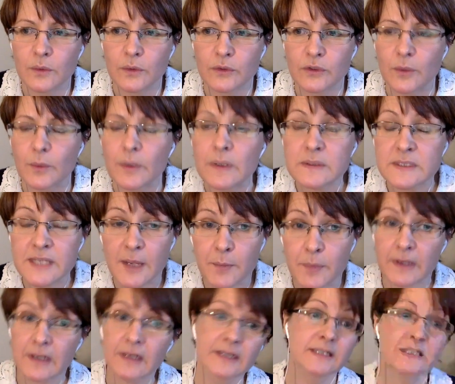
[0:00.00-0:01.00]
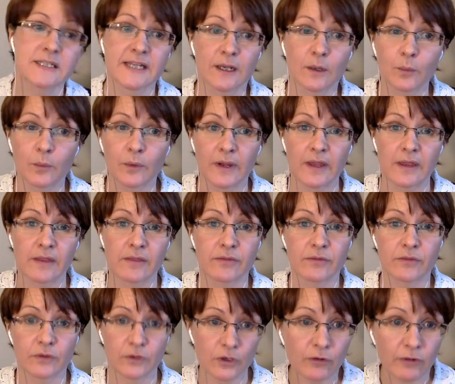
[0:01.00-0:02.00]
So we'll typically deal with
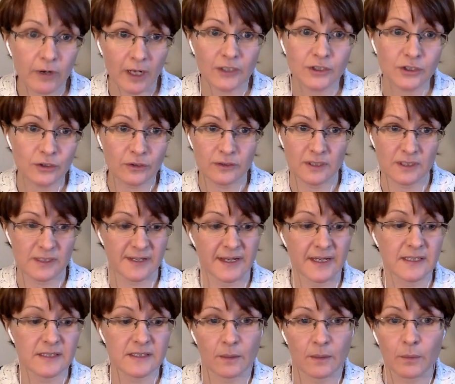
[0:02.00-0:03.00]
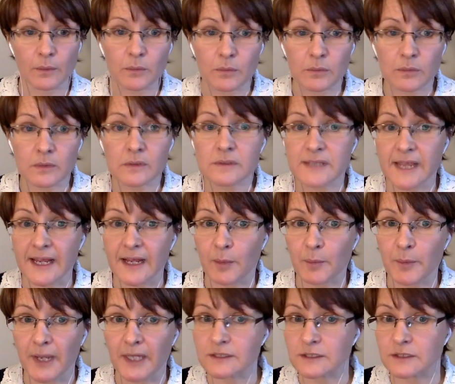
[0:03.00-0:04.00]
neurological disease. So we will take on
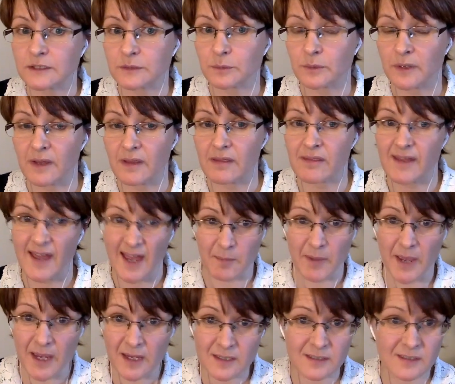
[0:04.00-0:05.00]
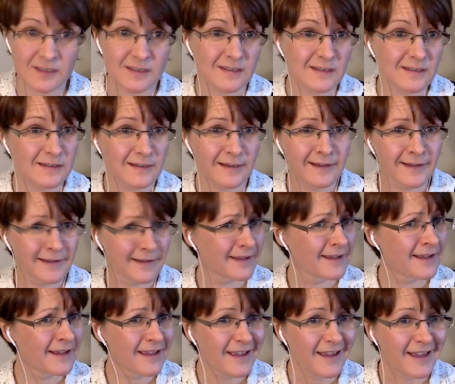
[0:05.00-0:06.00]
patients with MS,
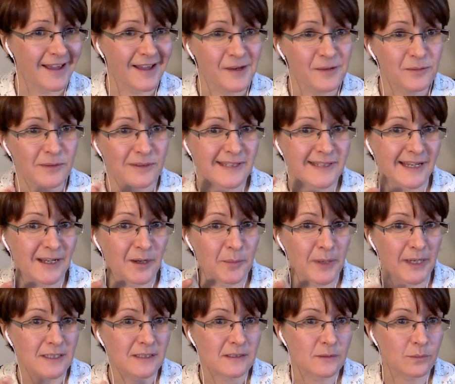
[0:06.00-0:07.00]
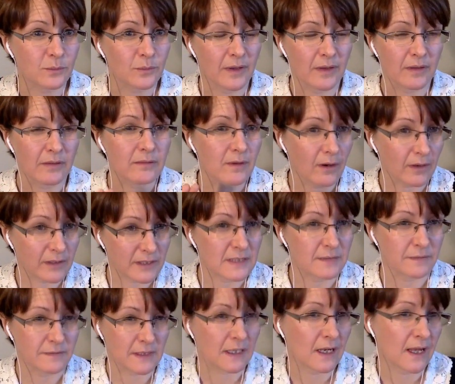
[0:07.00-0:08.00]
and we'll take on patients with
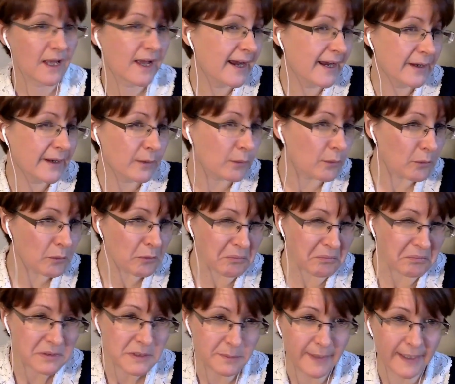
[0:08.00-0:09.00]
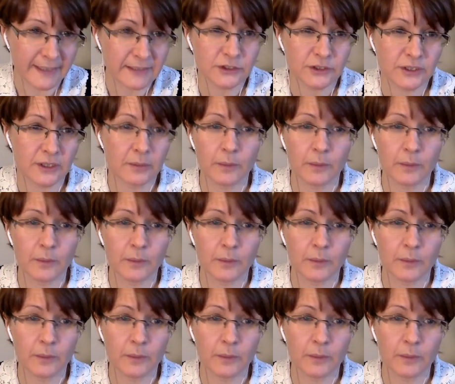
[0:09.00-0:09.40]
cognitive decline or dementia.